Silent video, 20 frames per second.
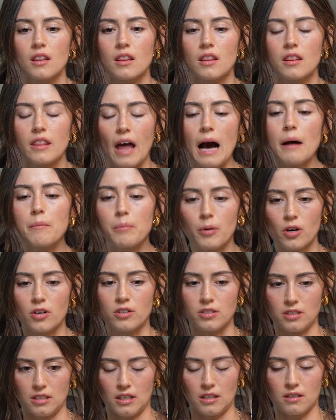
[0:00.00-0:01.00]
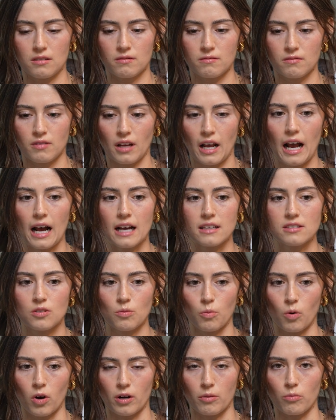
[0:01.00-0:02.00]
that person has to
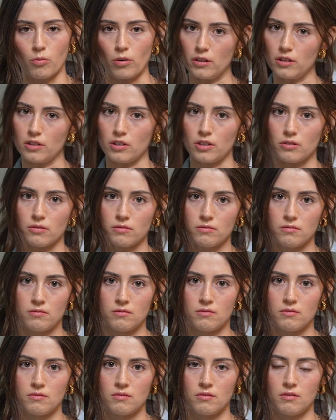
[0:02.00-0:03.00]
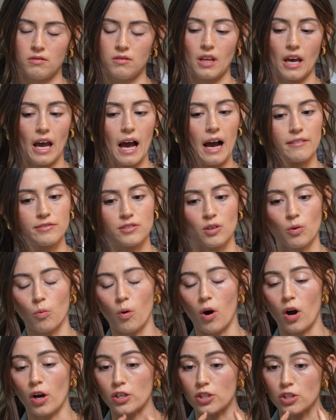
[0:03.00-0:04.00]
want it more than you. They have to
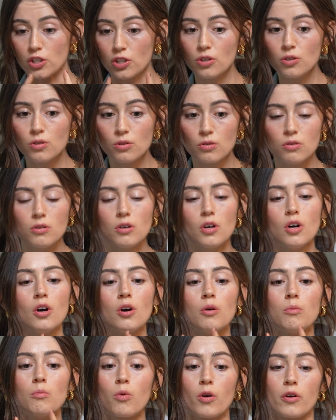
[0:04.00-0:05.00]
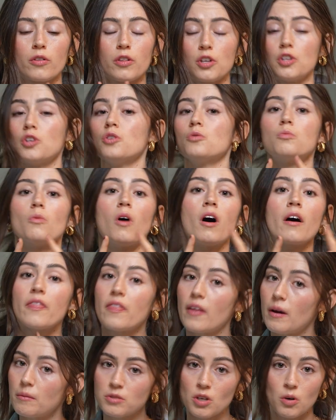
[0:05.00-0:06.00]
want you more than you want
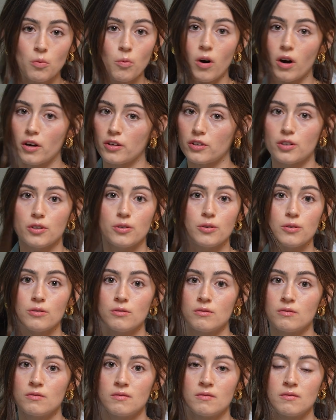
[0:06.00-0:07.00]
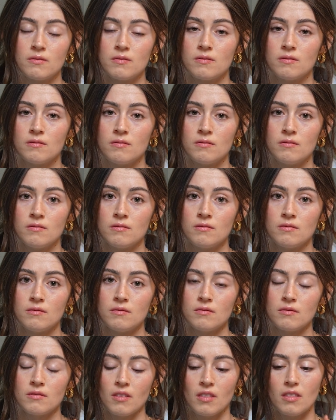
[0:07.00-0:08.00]
them to want you.
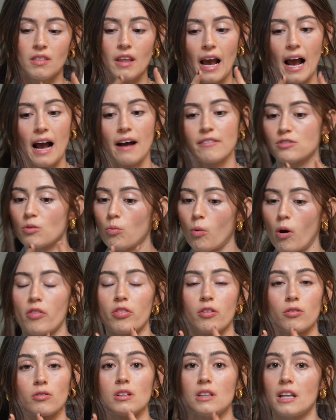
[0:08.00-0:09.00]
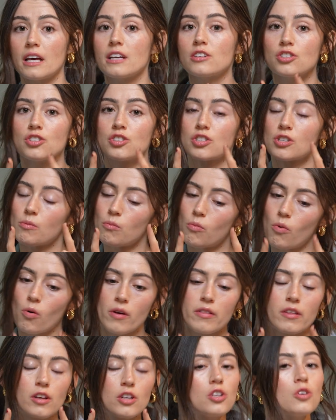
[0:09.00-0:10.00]
They have to want the relationship
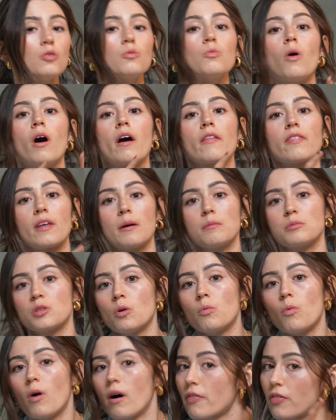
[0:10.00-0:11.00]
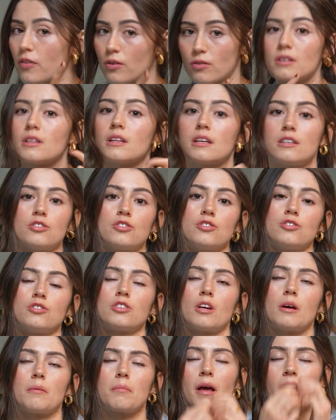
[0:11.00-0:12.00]
more than you want them to want the
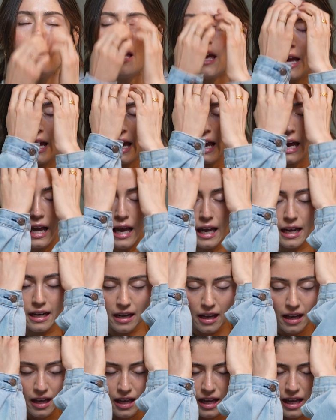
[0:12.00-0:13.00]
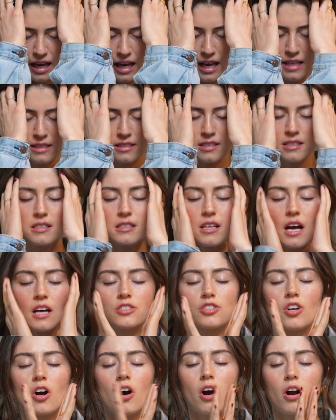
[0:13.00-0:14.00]
relationship. And it's
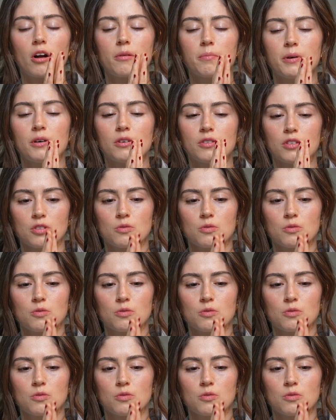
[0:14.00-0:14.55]
such a hard pill to